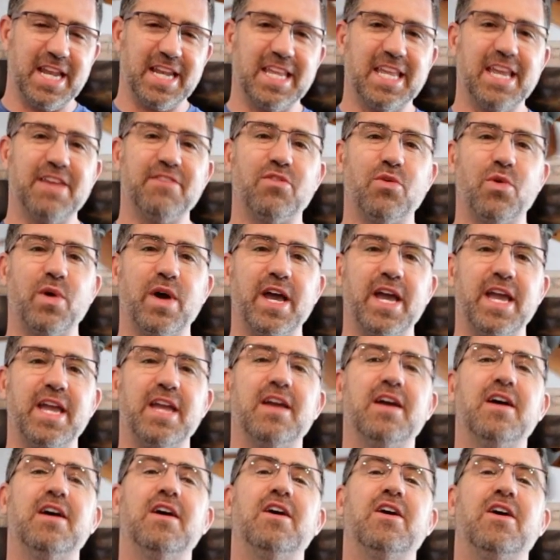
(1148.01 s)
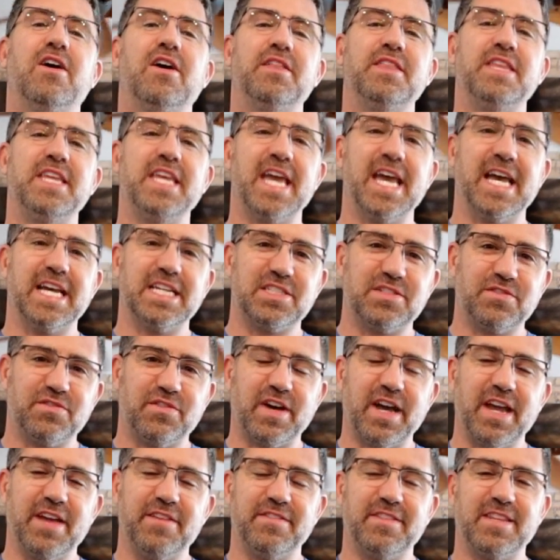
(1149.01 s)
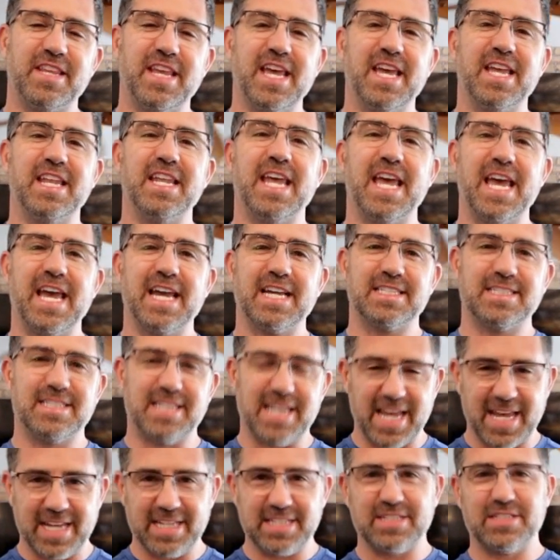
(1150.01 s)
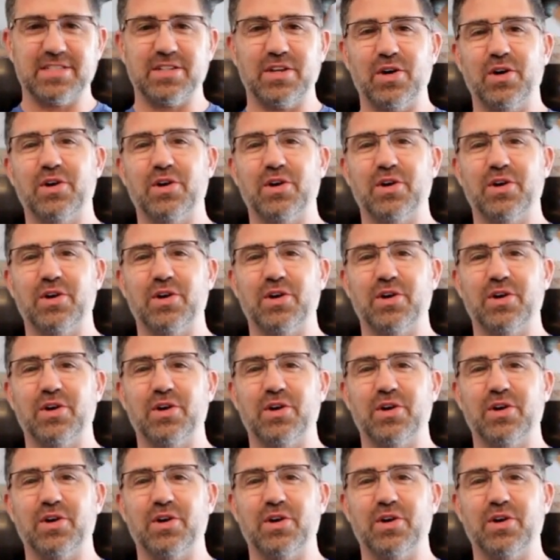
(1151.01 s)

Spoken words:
and giveaway on the S510 XS